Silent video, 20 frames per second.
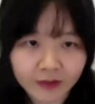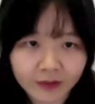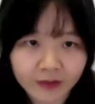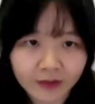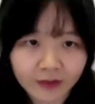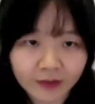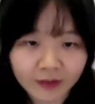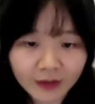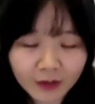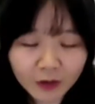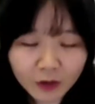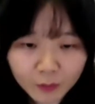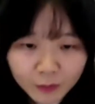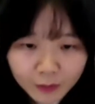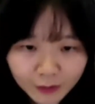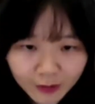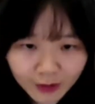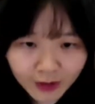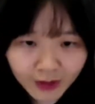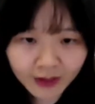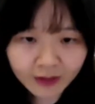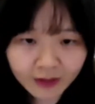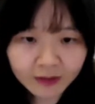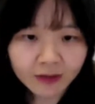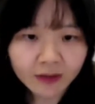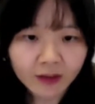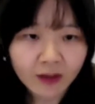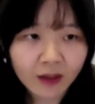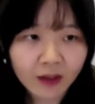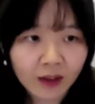Thank you, Mura.
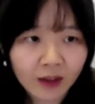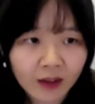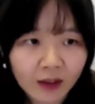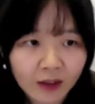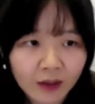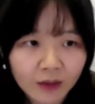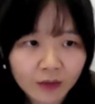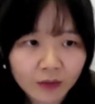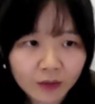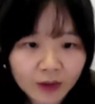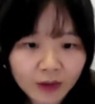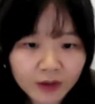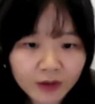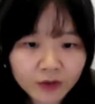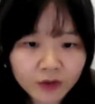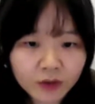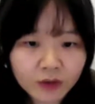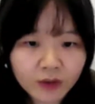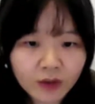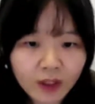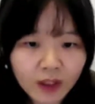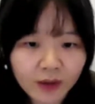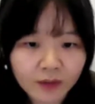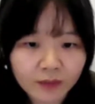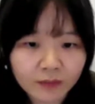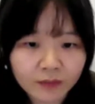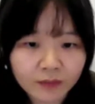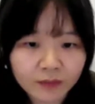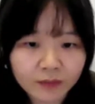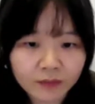Okay, so I'm
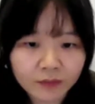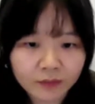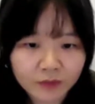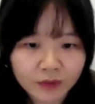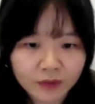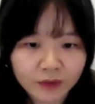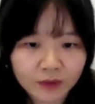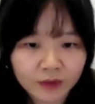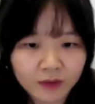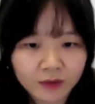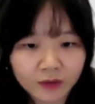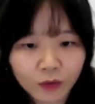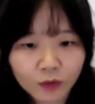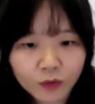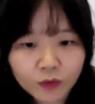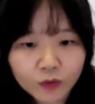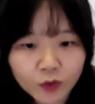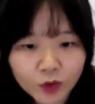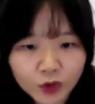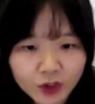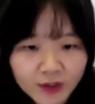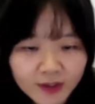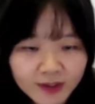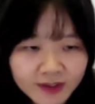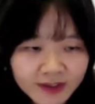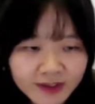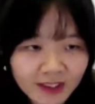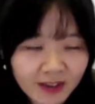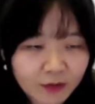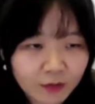going to share
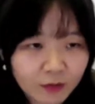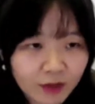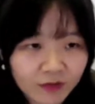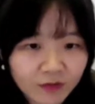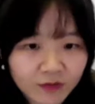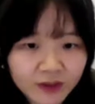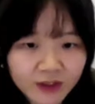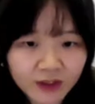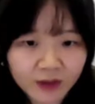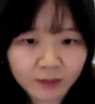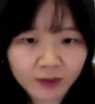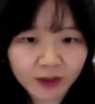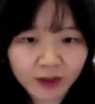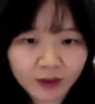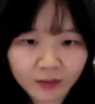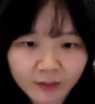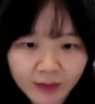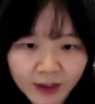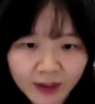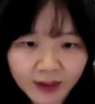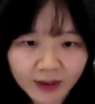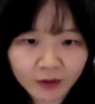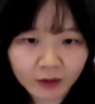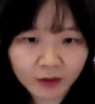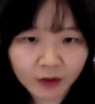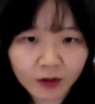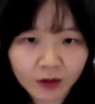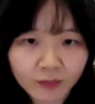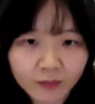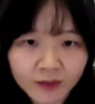some graphics about my
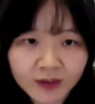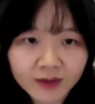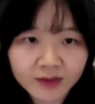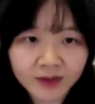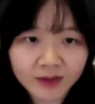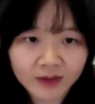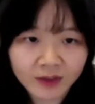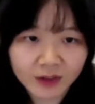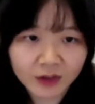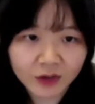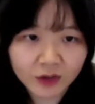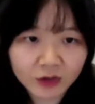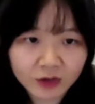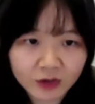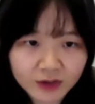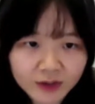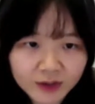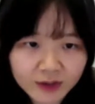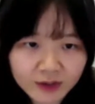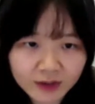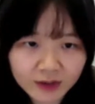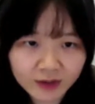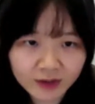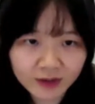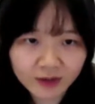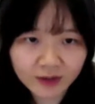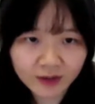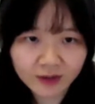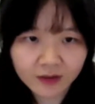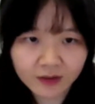comic stages.
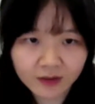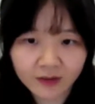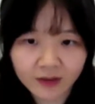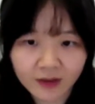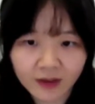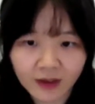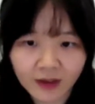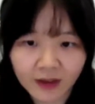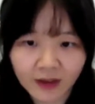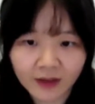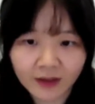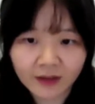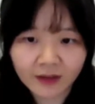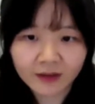Okay.